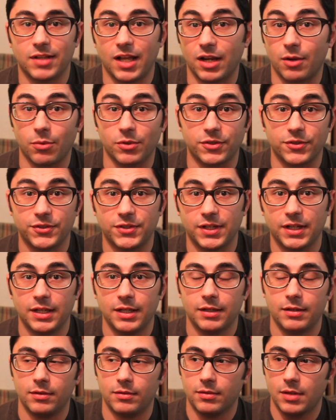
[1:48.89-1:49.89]
like what you
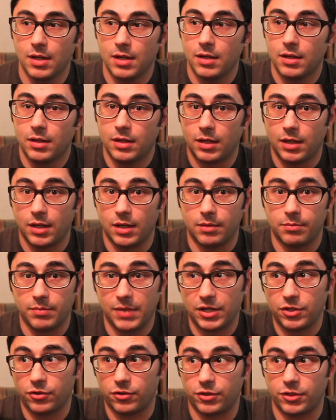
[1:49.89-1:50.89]
see, uh,
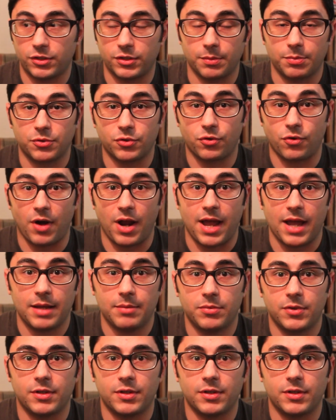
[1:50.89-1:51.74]
make sure to subscribe.